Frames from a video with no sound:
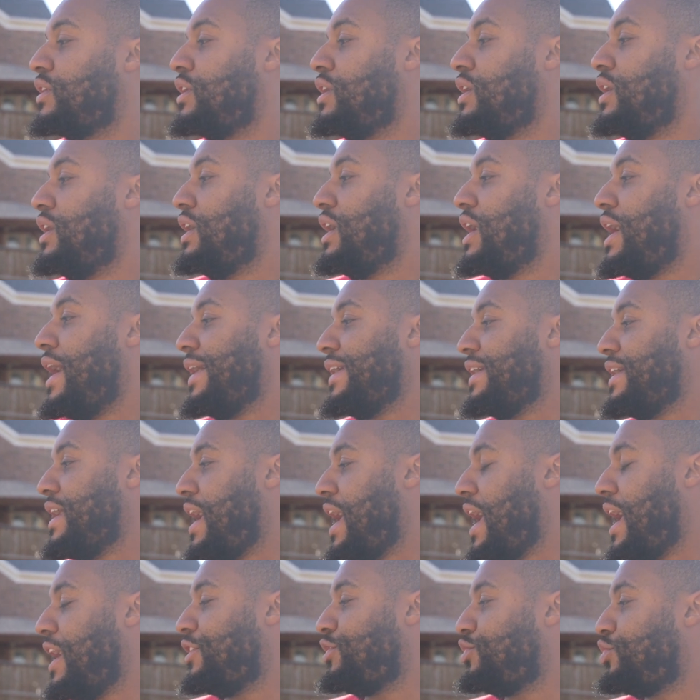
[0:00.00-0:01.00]
I
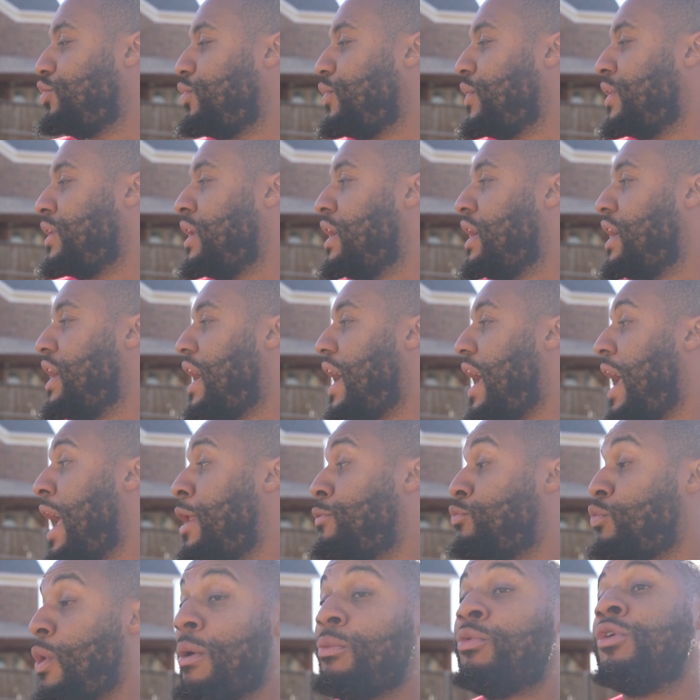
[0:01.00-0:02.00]
can't do it,
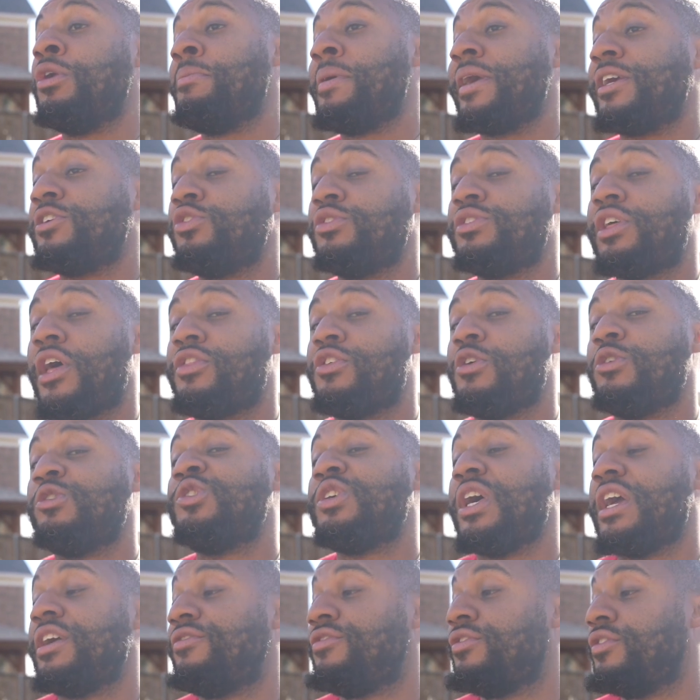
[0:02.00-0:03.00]
and I want to make sure that they're
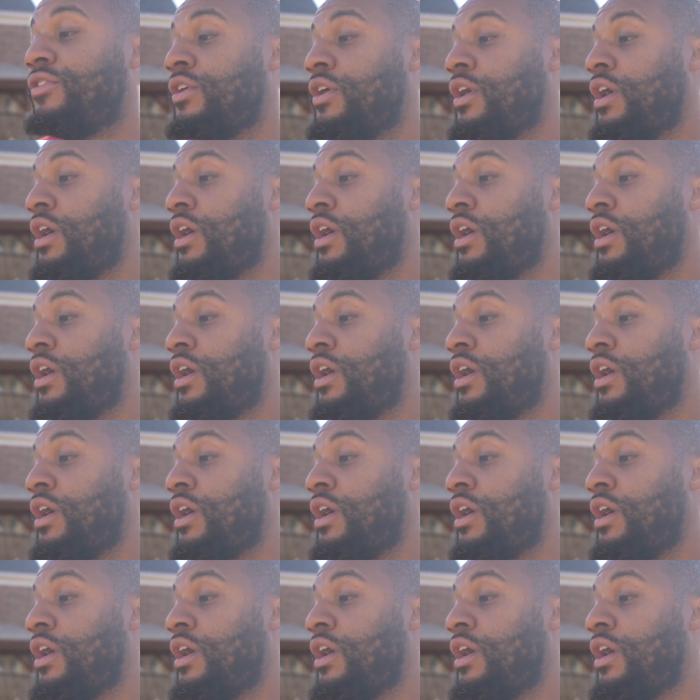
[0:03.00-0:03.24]
safe.